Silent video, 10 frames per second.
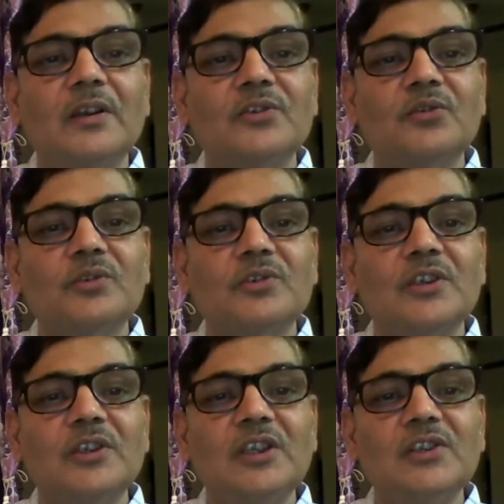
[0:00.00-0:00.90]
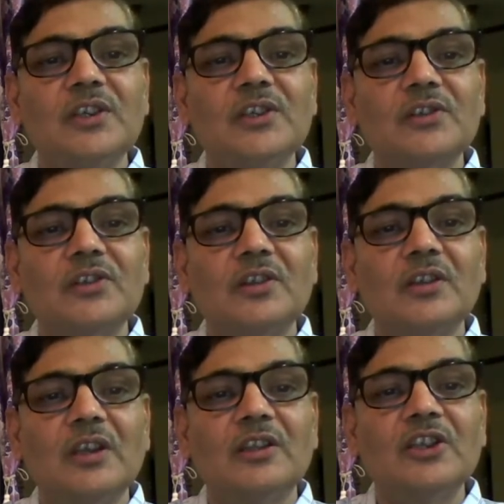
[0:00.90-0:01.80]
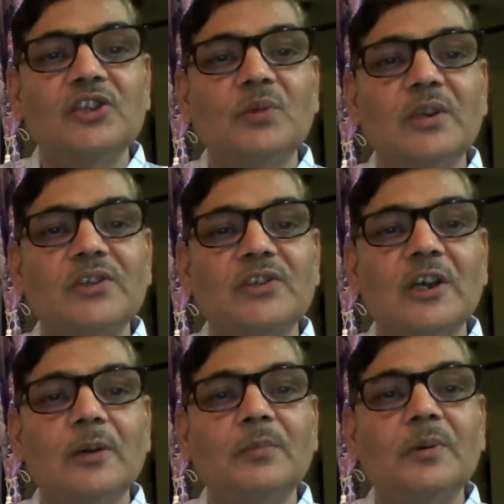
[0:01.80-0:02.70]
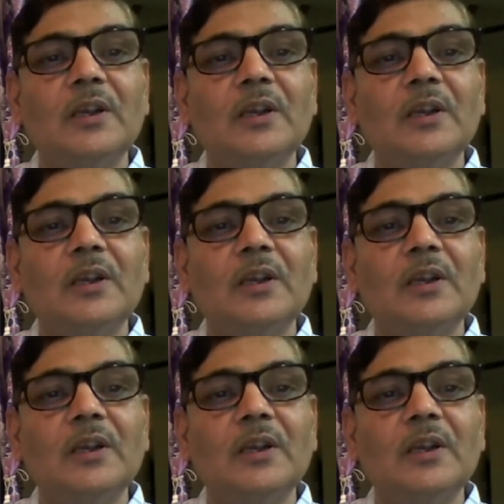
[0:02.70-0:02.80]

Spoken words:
So see, this one is thumb,